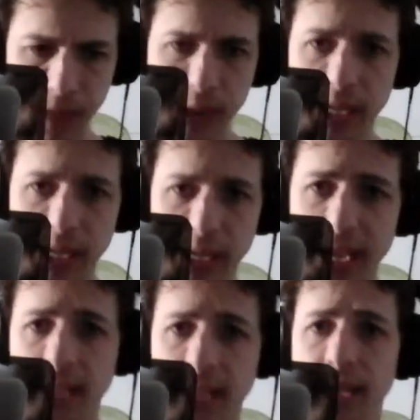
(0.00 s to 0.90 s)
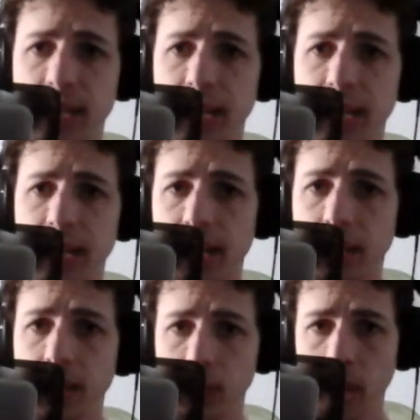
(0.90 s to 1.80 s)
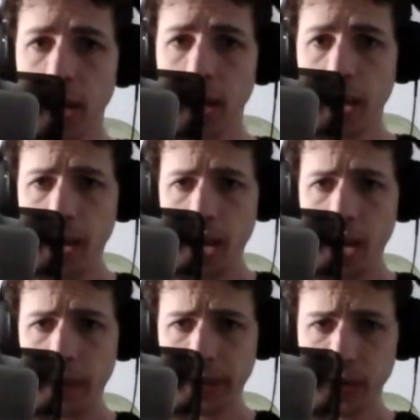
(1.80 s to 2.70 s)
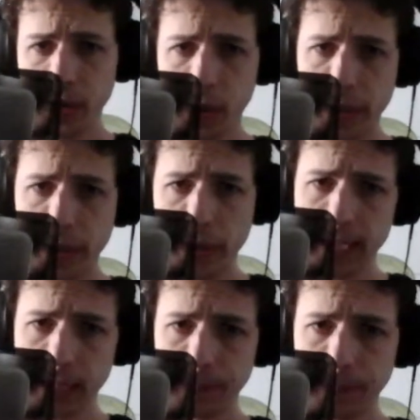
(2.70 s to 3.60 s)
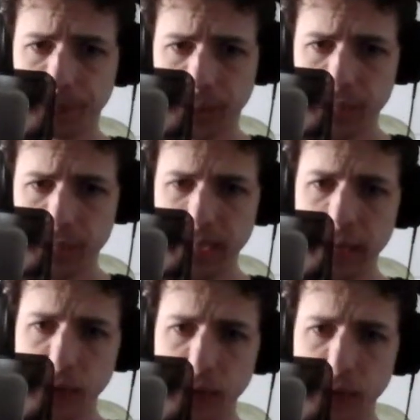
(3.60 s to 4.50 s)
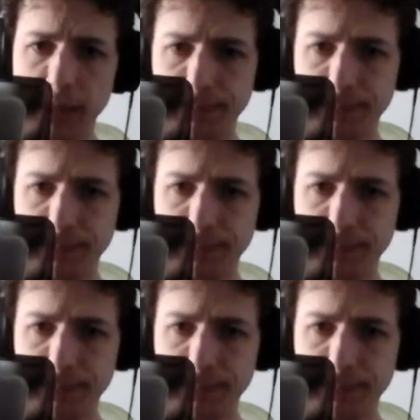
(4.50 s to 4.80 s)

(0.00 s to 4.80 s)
gets hit, as he hits things. And we're going to start with that at the beginning of the scene.